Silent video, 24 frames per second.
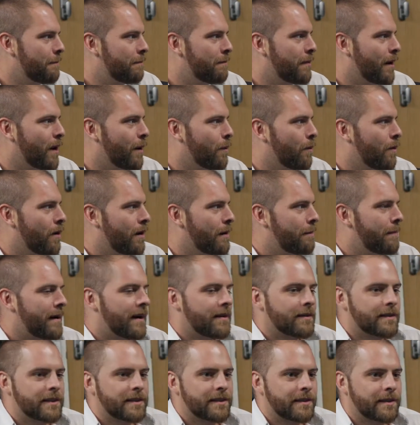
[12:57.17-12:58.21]
But what
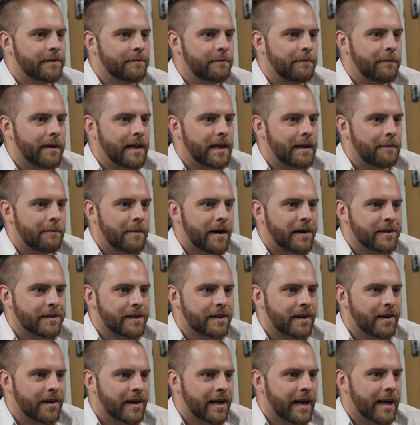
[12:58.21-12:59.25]
about some Mickey Mouse
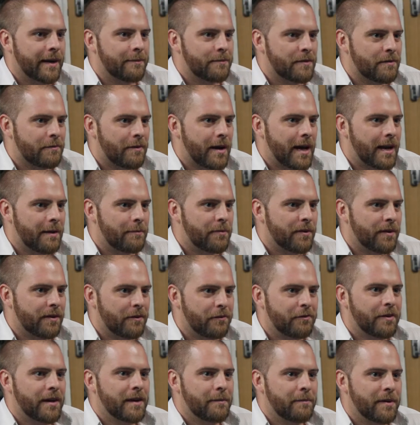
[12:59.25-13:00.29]
little game yeah. developer in the
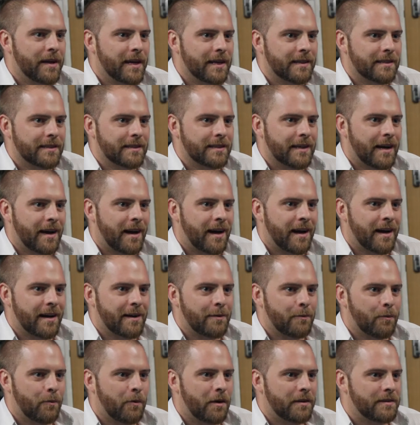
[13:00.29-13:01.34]
Philippines that I
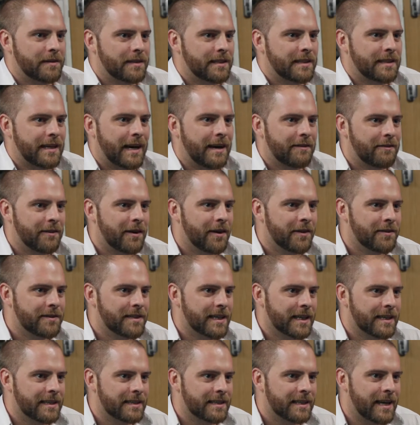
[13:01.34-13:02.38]
once
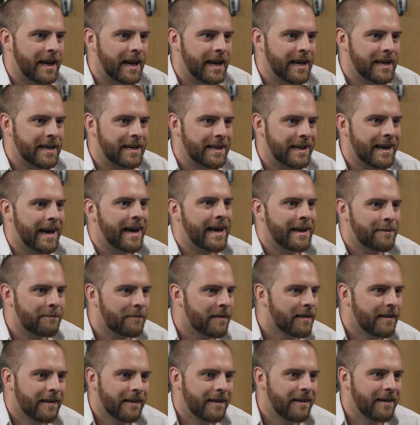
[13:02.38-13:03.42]
downloaded a
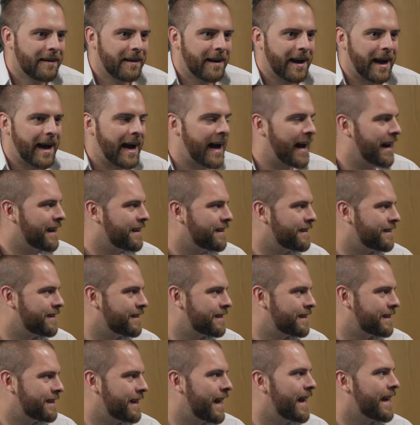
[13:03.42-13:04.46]
game and
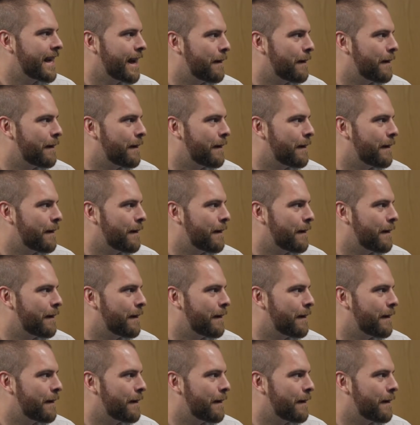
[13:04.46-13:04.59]
they